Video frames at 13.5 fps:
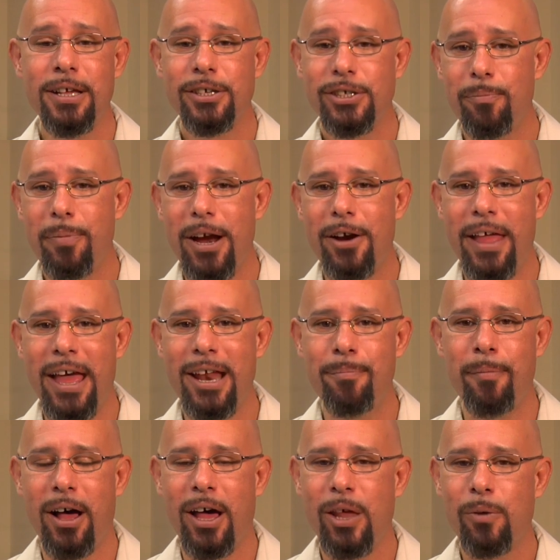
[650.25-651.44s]
So bear that in
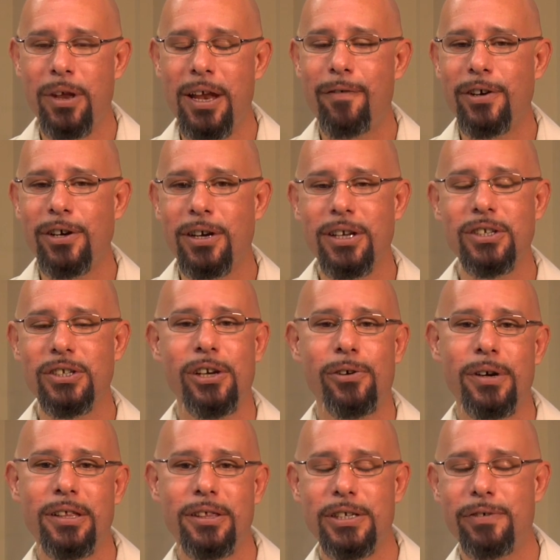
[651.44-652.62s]
mind whenever you're
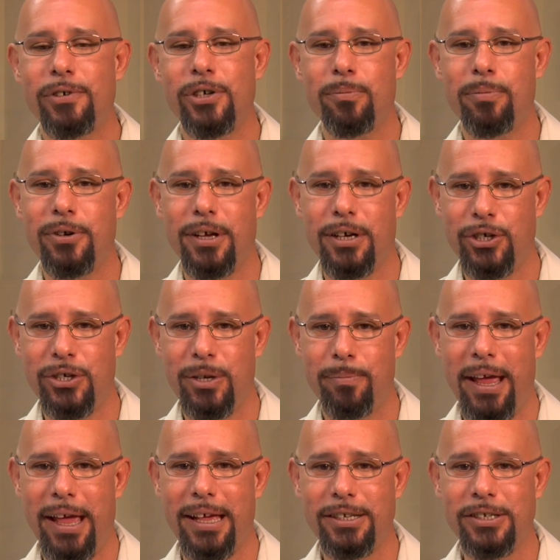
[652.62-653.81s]
considering this for your production
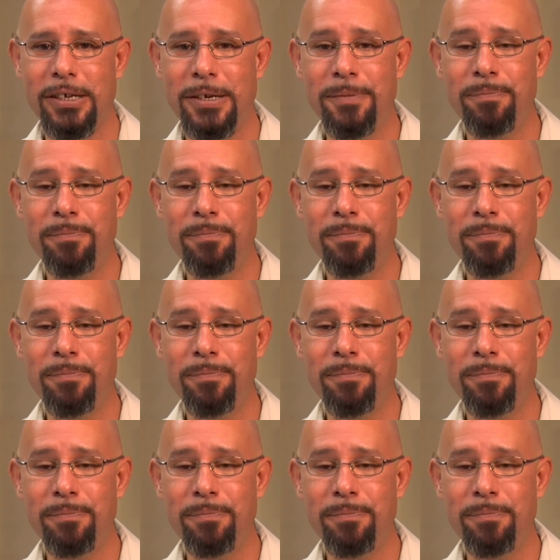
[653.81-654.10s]
demands.